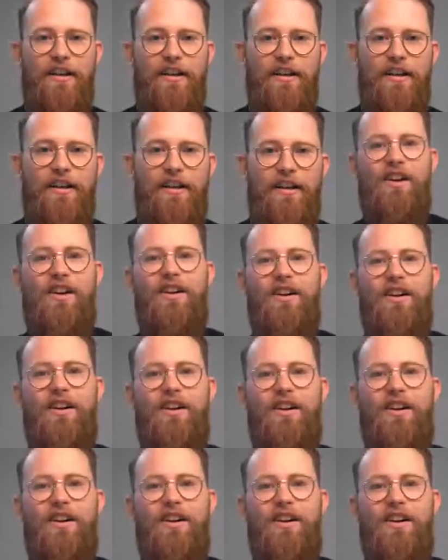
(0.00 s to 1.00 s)

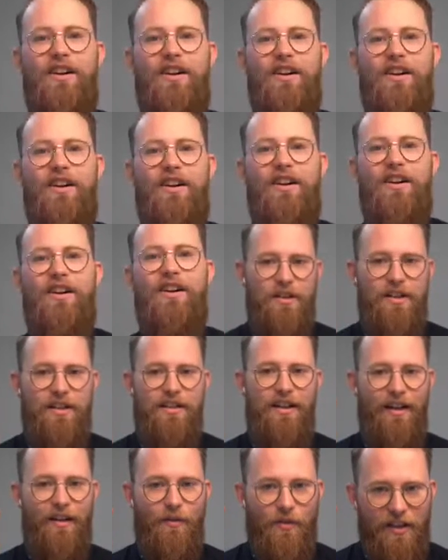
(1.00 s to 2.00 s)
Now, yes, I
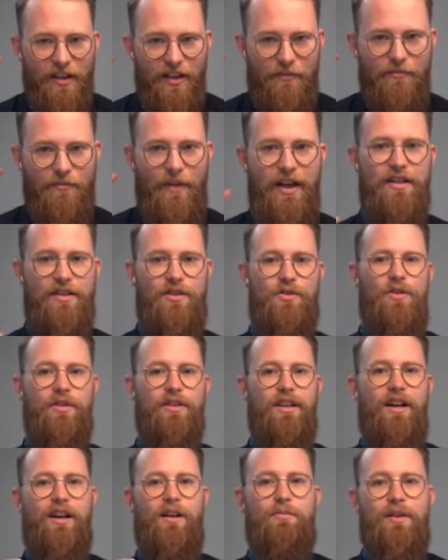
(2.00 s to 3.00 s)
want to make sure
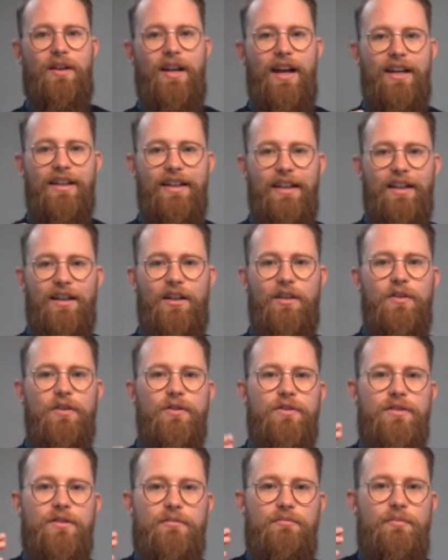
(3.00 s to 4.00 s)
that our plan
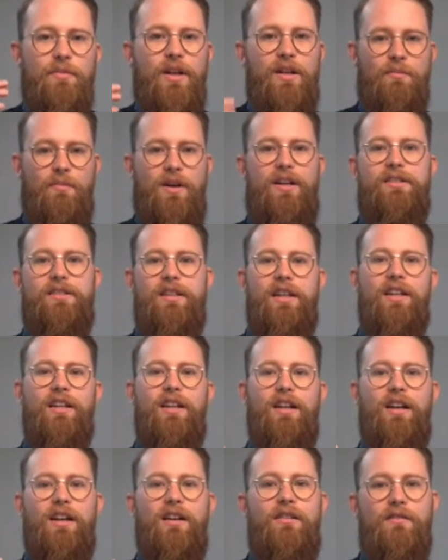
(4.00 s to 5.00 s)
includes
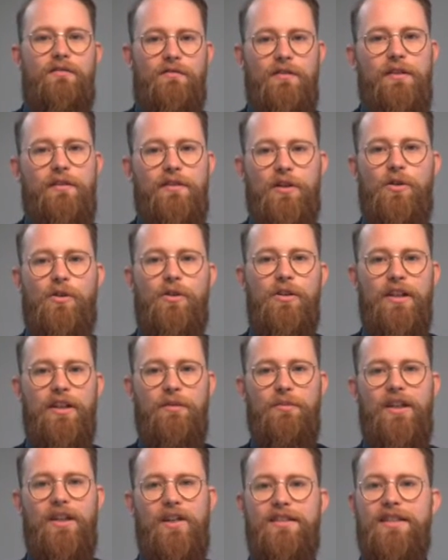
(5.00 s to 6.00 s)
minimizing re-recording
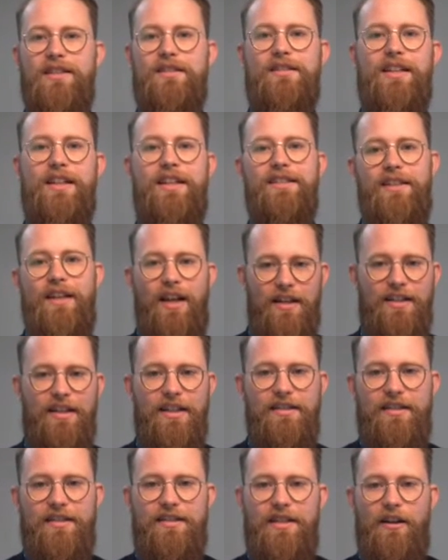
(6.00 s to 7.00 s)
because it's
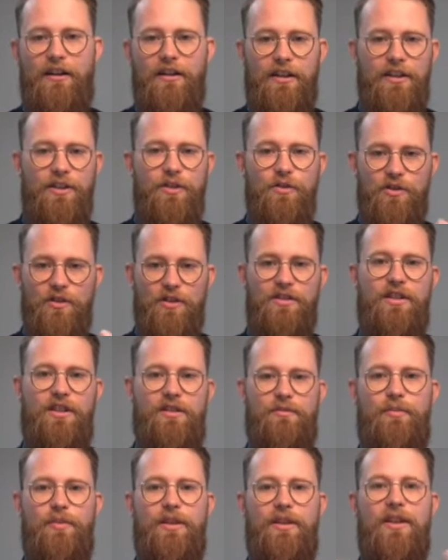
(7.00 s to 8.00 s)
unnecessary. You should
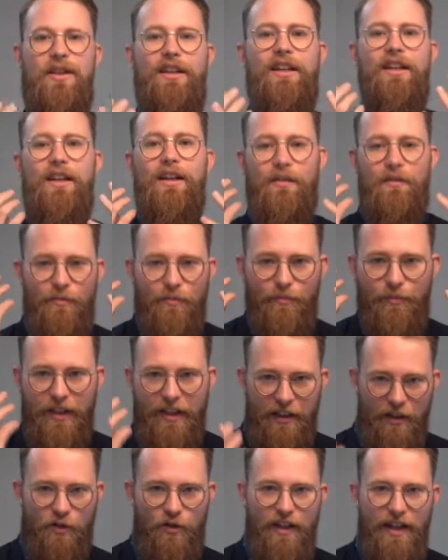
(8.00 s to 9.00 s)
just be
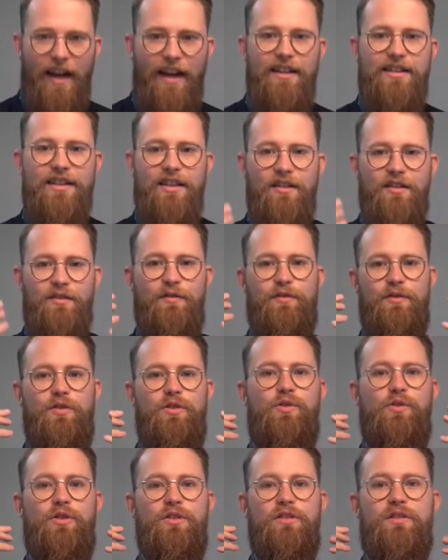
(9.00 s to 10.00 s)
creative. You
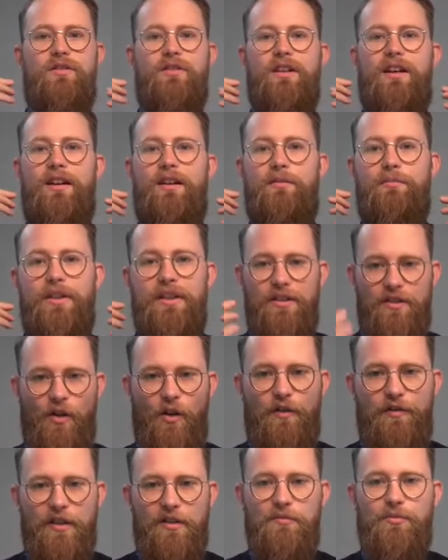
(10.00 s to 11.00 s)
should be
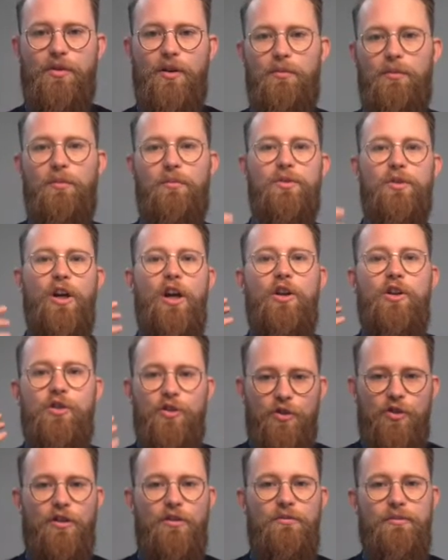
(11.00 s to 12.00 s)
solving problems. You
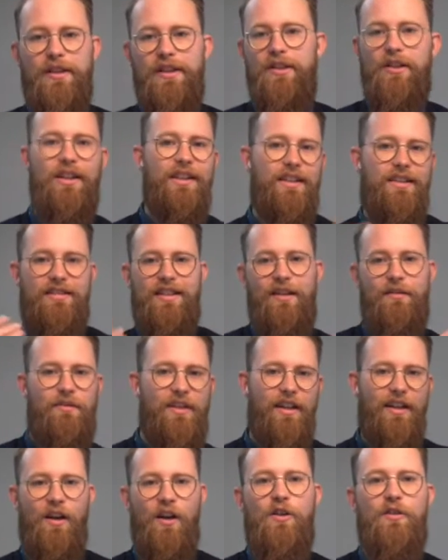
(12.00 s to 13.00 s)
shouldn't be doing the same
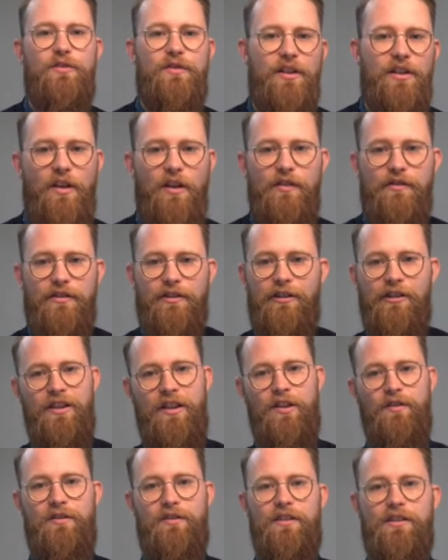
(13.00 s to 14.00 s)
thing over and over and
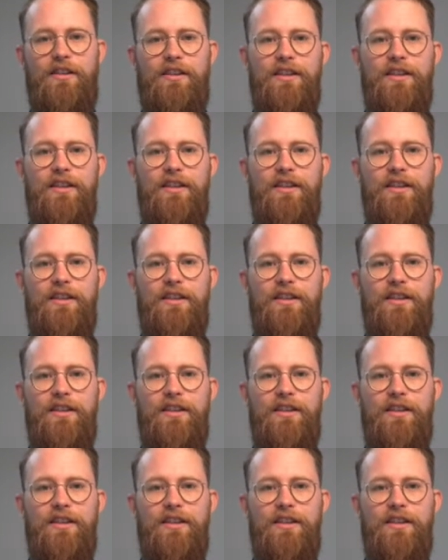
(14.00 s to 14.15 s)
over.